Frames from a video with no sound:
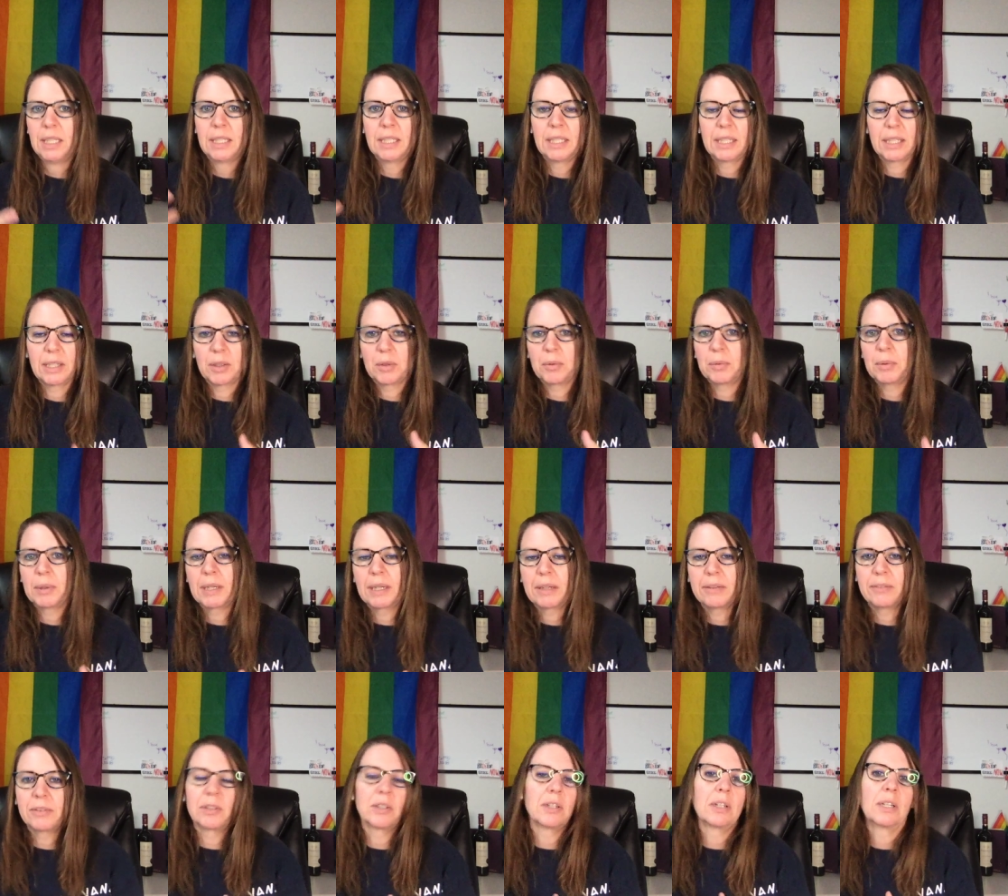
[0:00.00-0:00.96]
you know
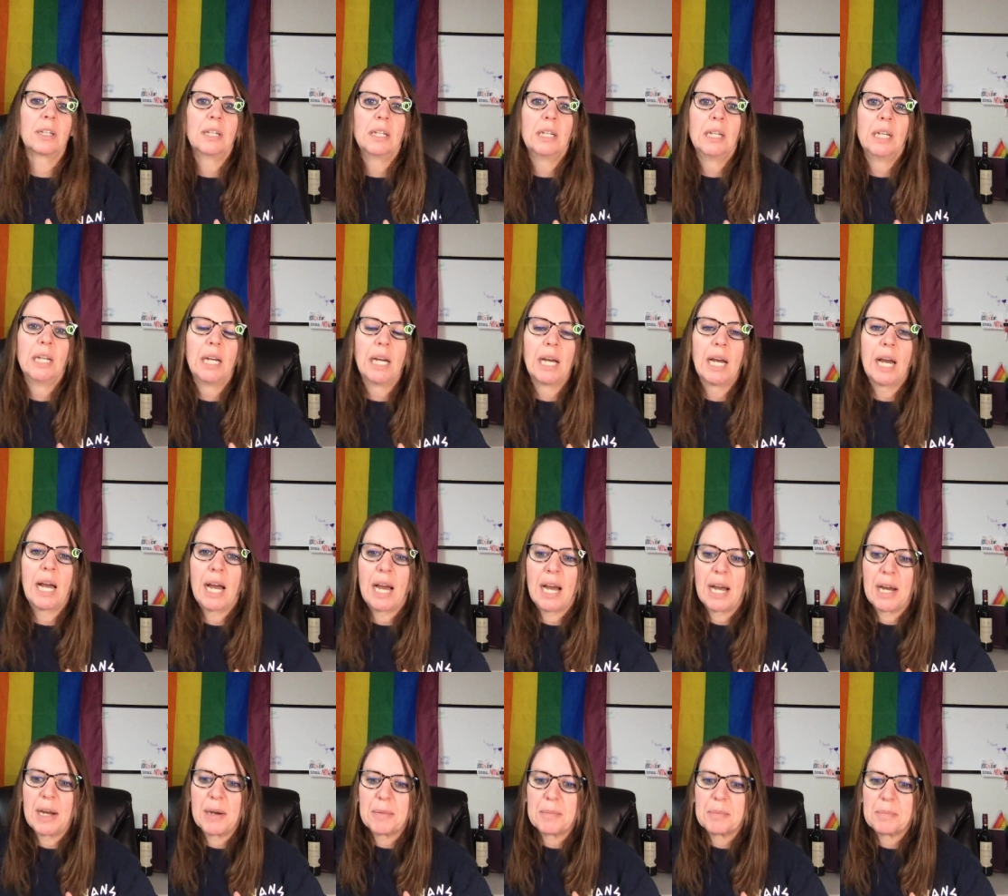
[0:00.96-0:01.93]
whatever
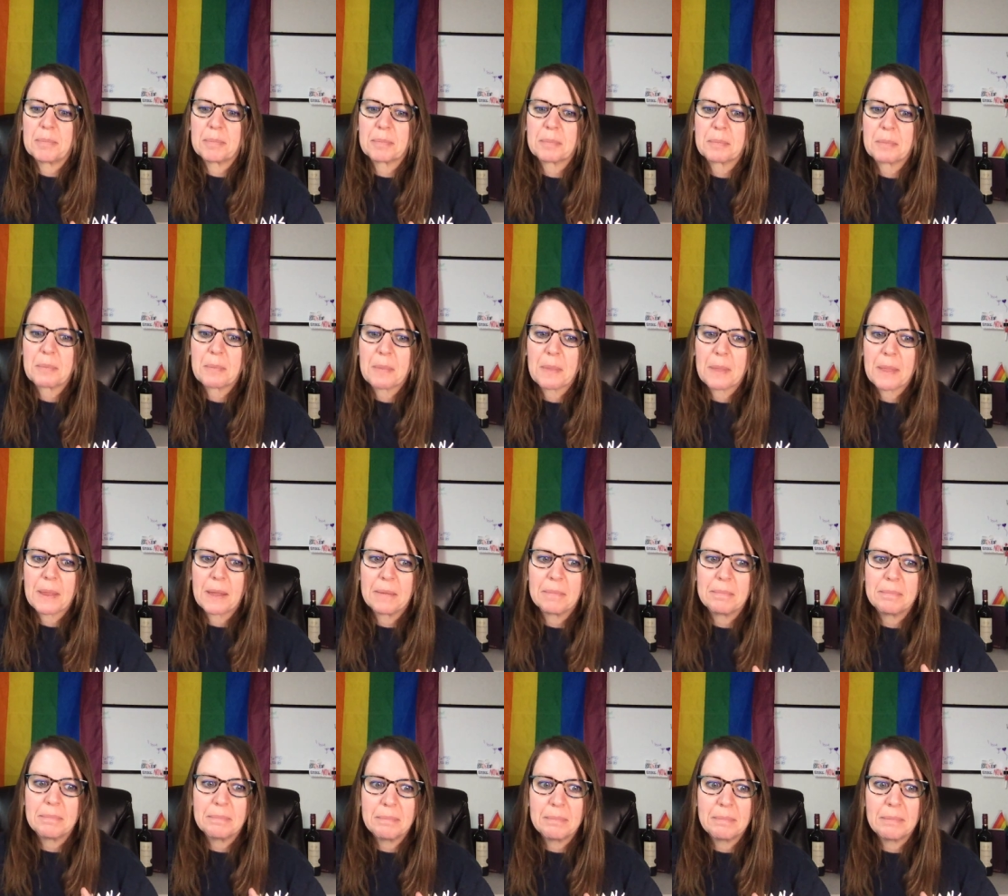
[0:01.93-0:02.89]
um,
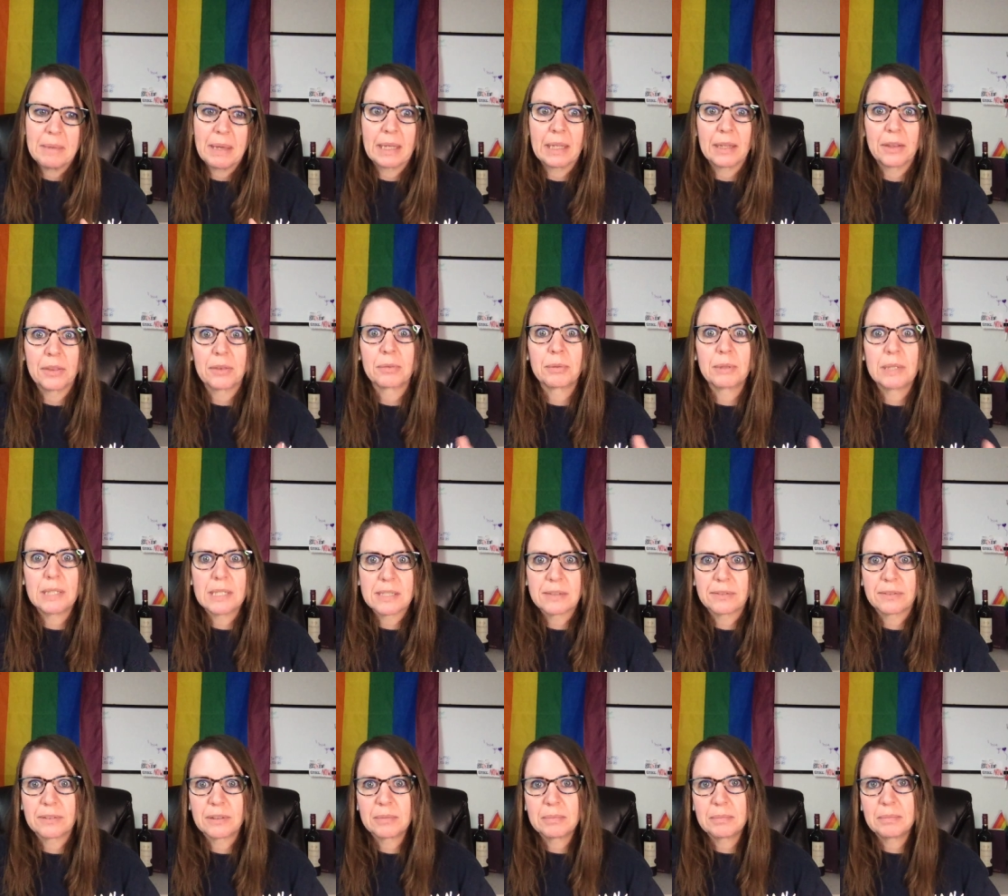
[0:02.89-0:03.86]
making three
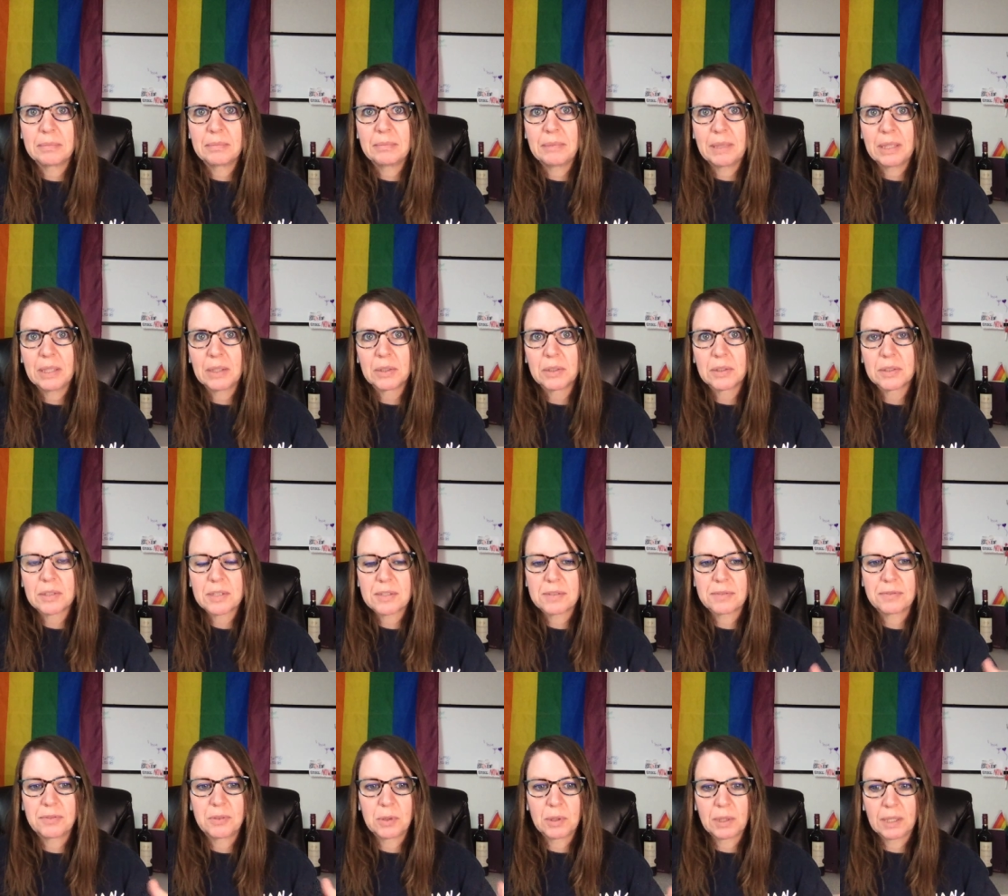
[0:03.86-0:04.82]
different meals
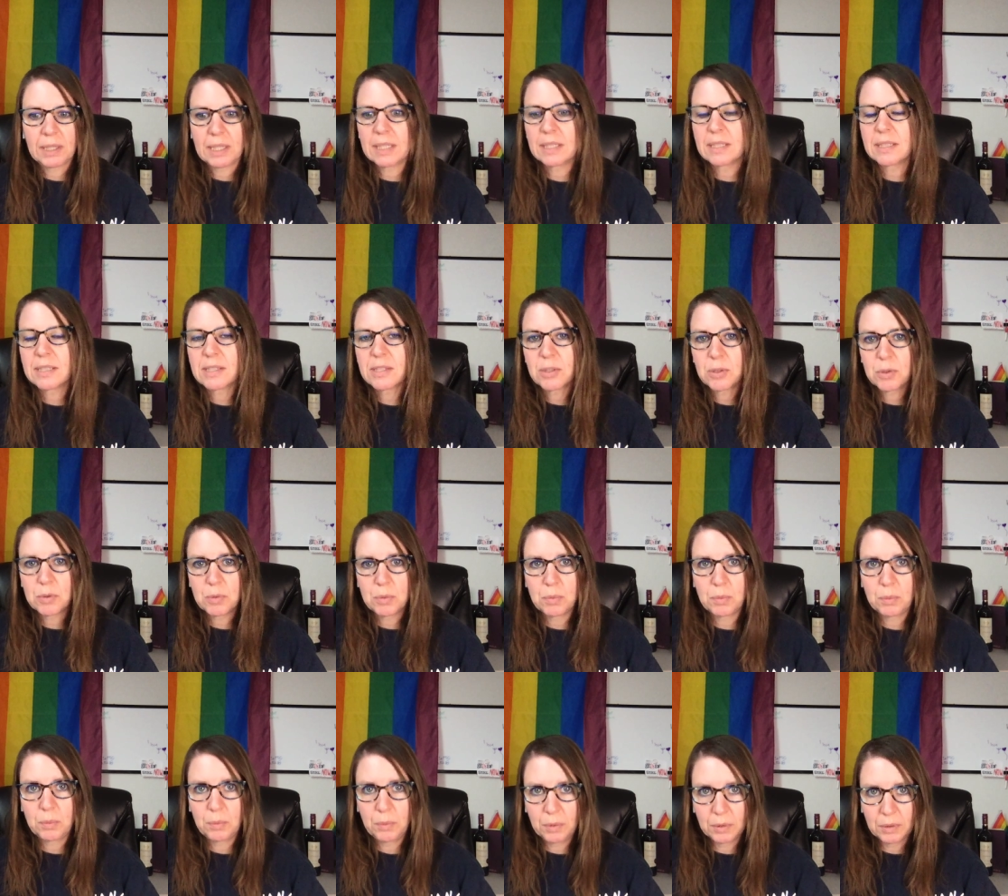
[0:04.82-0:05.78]
for kids who
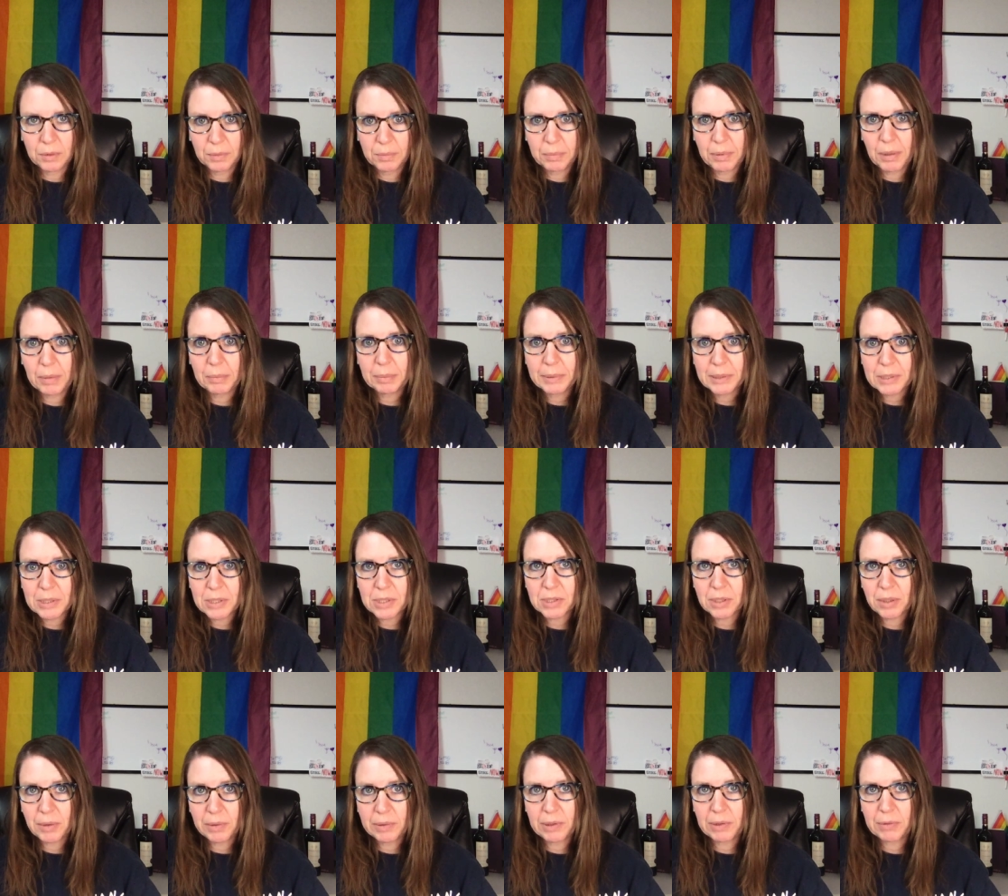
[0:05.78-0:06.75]
were probably
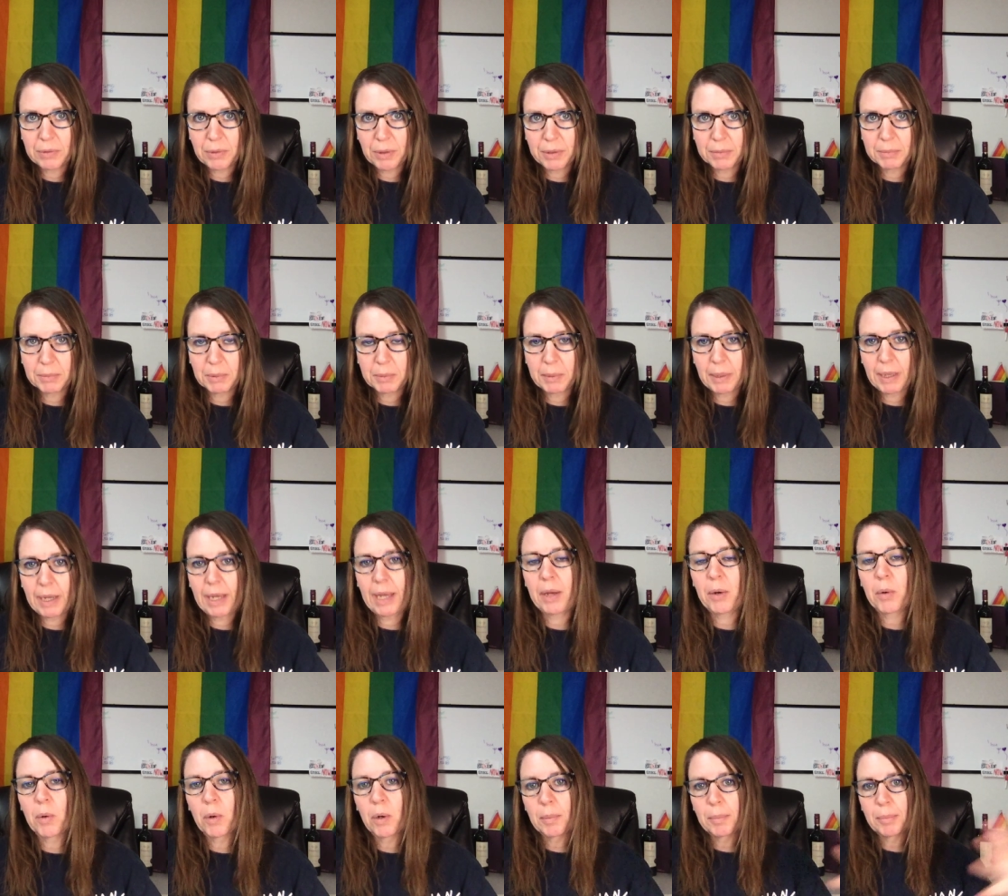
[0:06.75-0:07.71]
just going to throw them
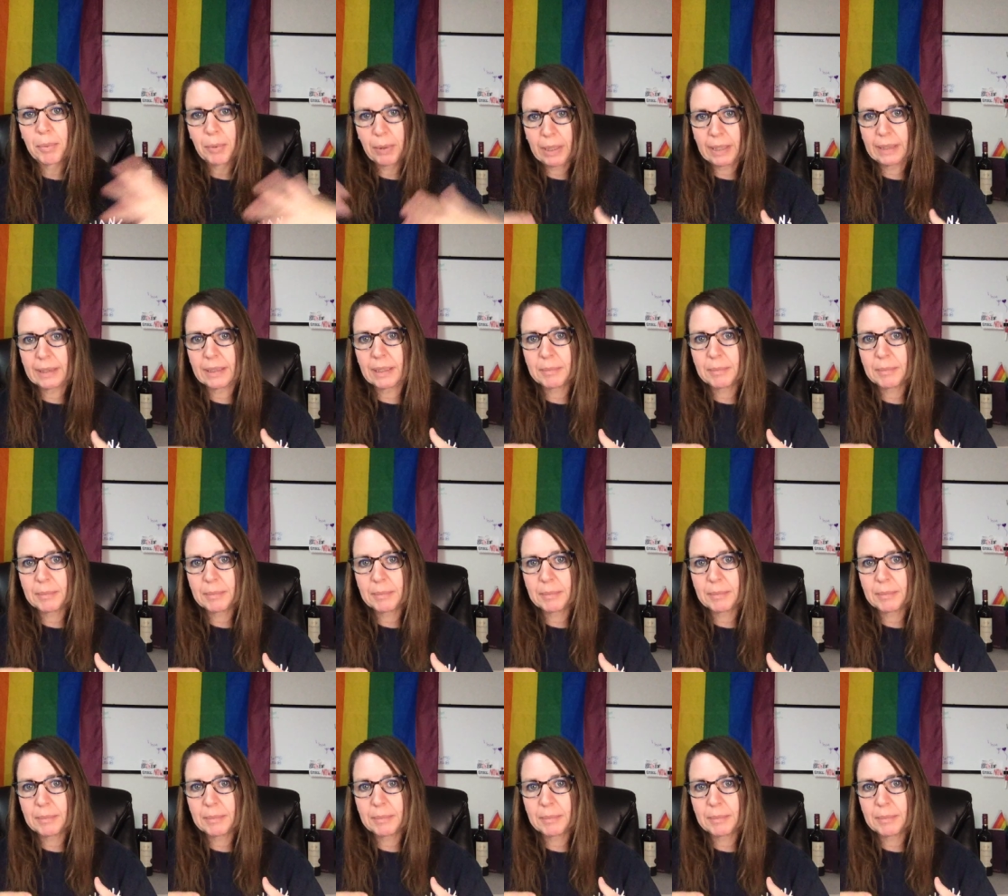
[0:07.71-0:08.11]
away or bring